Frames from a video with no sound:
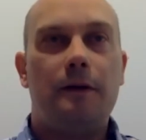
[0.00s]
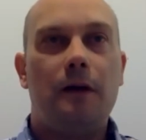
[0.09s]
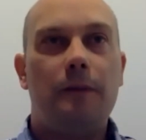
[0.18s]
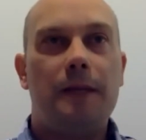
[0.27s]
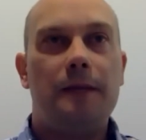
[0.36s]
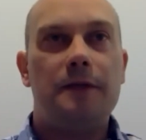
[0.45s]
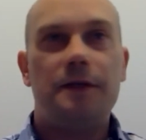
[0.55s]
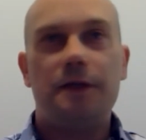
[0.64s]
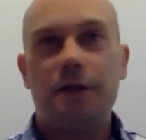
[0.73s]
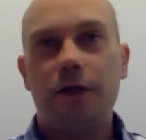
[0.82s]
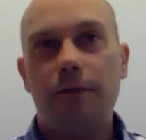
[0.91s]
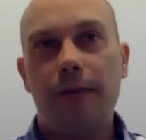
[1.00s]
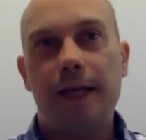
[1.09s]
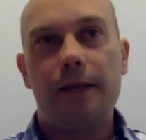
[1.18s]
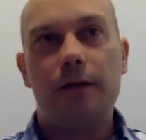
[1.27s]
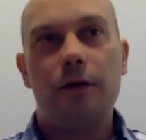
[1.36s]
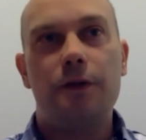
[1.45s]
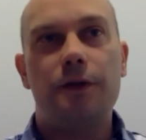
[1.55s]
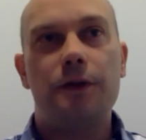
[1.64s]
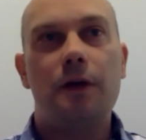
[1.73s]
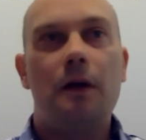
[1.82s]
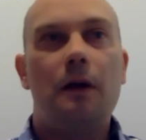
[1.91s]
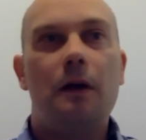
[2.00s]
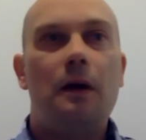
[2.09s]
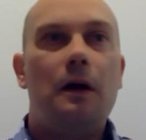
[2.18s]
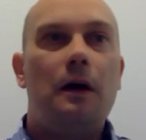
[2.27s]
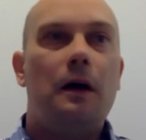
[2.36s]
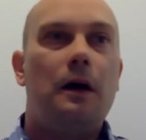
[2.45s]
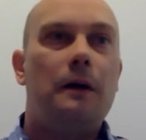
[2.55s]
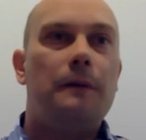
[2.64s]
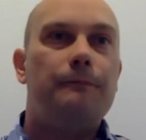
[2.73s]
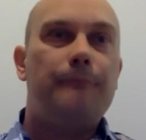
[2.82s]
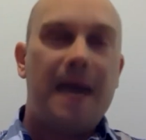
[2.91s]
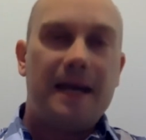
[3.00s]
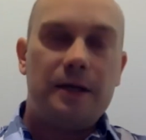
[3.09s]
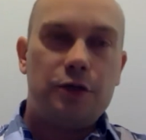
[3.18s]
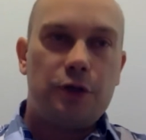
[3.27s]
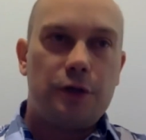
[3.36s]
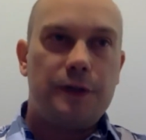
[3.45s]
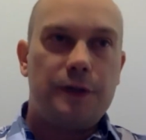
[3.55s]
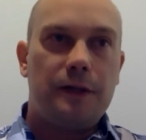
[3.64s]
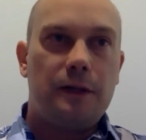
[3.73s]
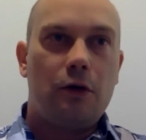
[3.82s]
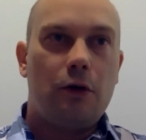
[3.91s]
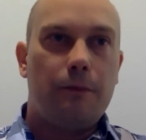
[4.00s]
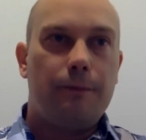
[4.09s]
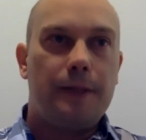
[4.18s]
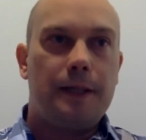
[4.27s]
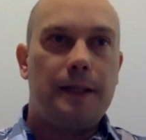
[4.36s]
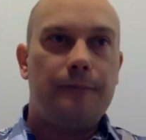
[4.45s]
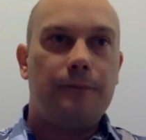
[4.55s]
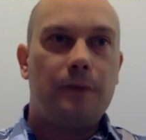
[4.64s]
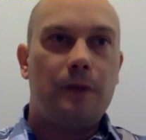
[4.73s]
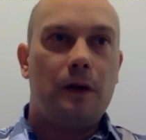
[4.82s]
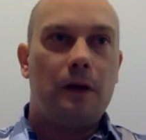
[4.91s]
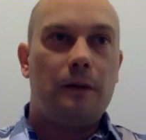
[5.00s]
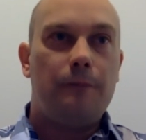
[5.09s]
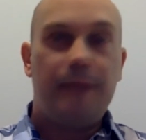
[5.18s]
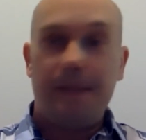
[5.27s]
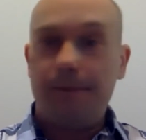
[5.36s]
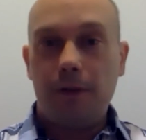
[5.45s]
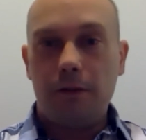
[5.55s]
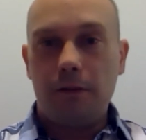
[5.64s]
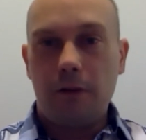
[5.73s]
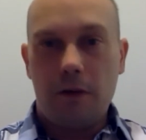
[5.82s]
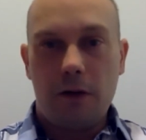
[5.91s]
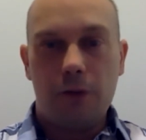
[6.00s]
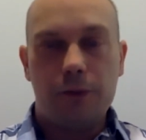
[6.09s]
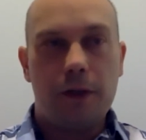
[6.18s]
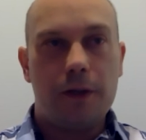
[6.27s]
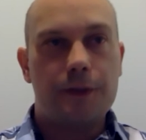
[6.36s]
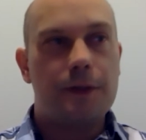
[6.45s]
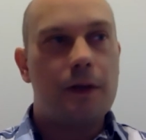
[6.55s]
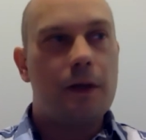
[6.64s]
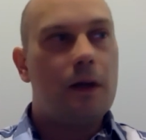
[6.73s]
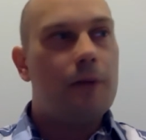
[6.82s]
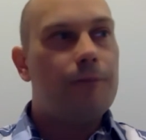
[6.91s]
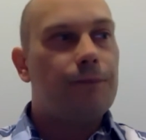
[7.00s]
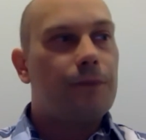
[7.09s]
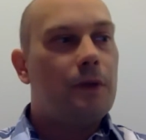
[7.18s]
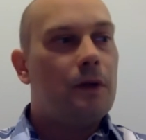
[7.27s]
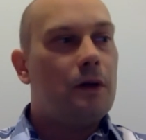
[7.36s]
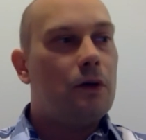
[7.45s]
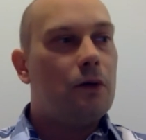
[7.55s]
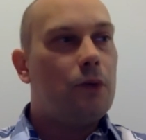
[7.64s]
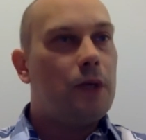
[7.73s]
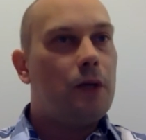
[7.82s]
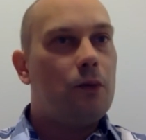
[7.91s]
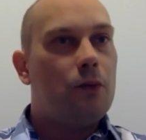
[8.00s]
I mean, decision makers, managers in the company, people around us, you know, we